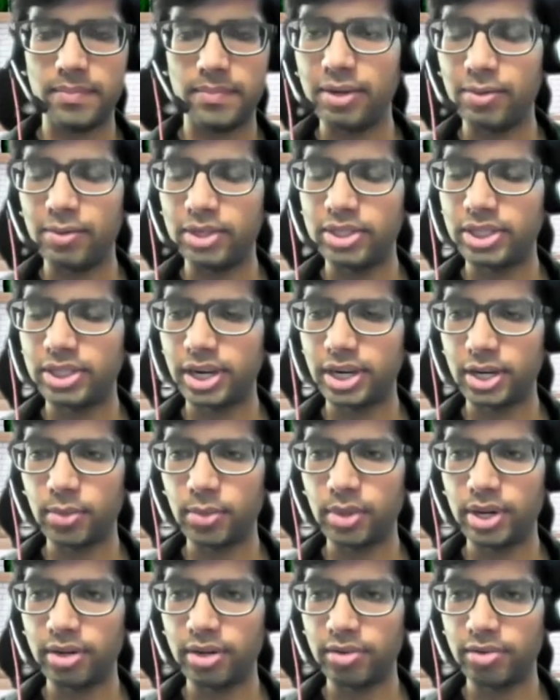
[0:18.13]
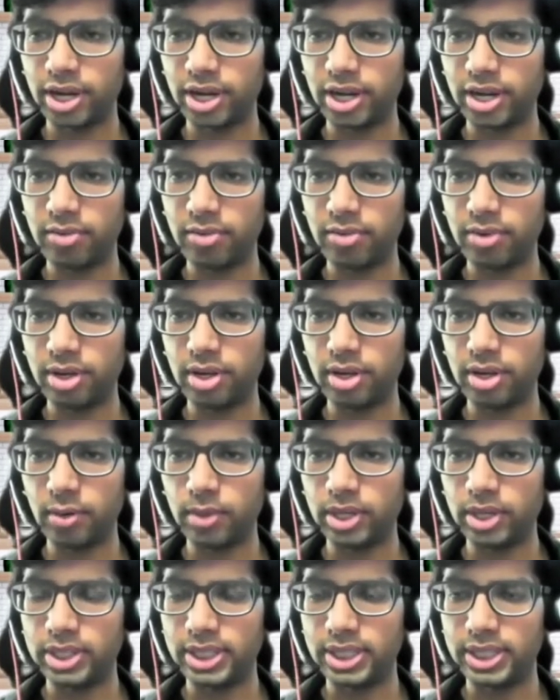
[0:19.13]
It was 325,
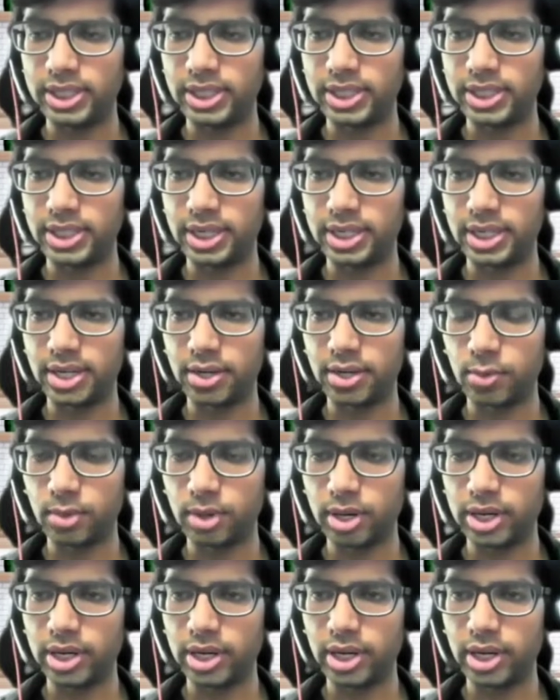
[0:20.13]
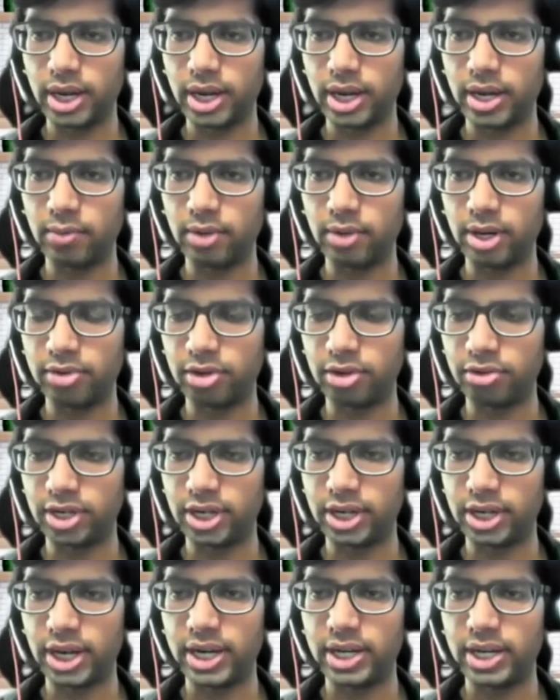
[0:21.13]
166 in quant, and
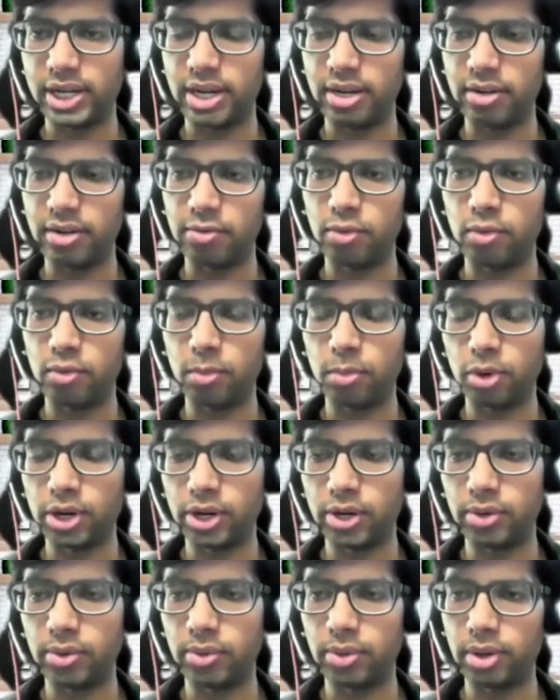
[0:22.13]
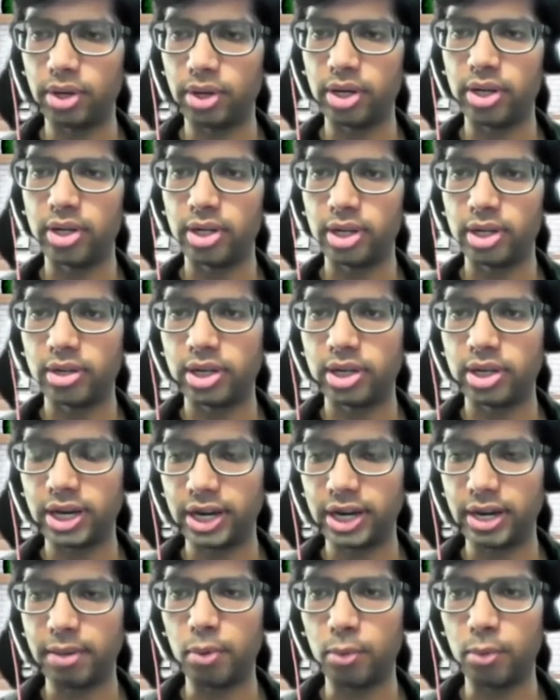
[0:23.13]
159 and 4.01
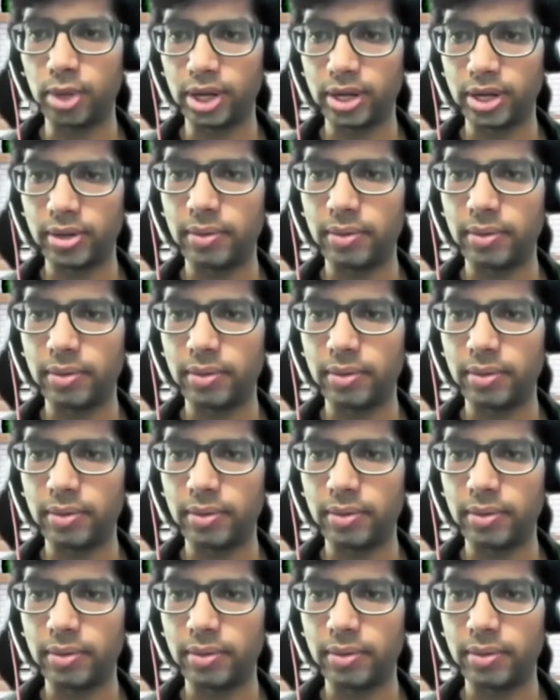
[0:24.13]
AWA.